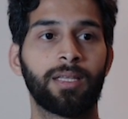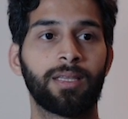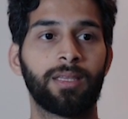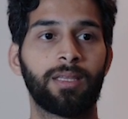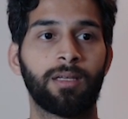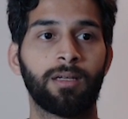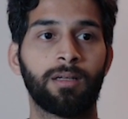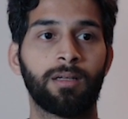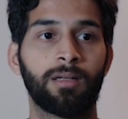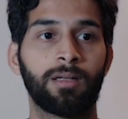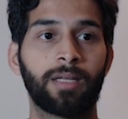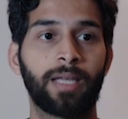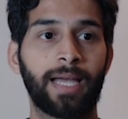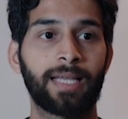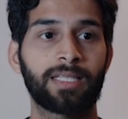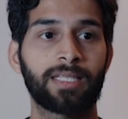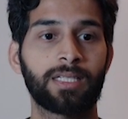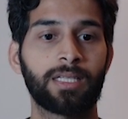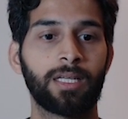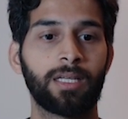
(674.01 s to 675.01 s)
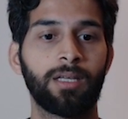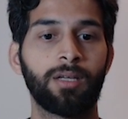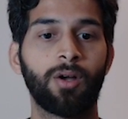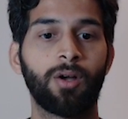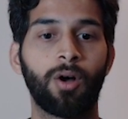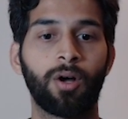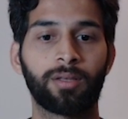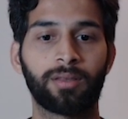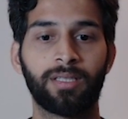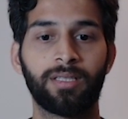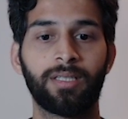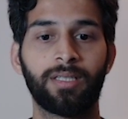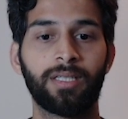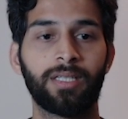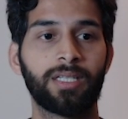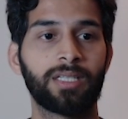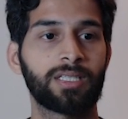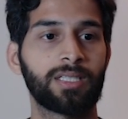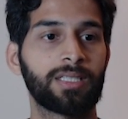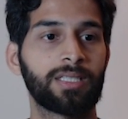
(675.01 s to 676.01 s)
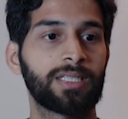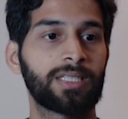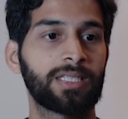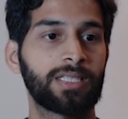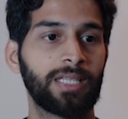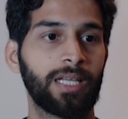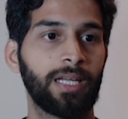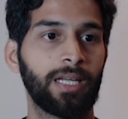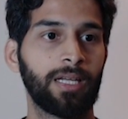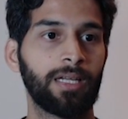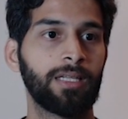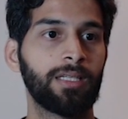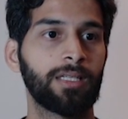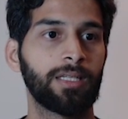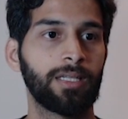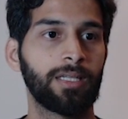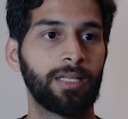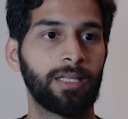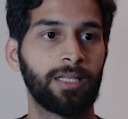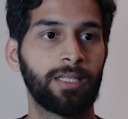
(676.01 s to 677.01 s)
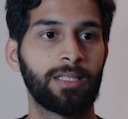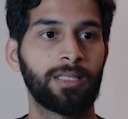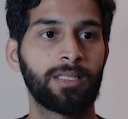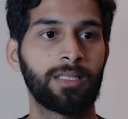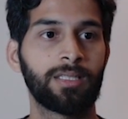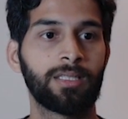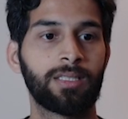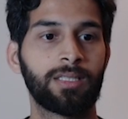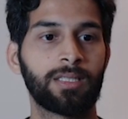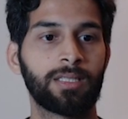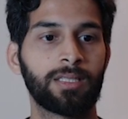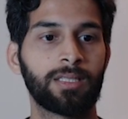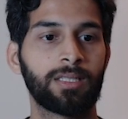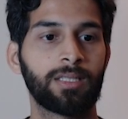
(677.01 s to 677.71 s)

the cascading authentication state is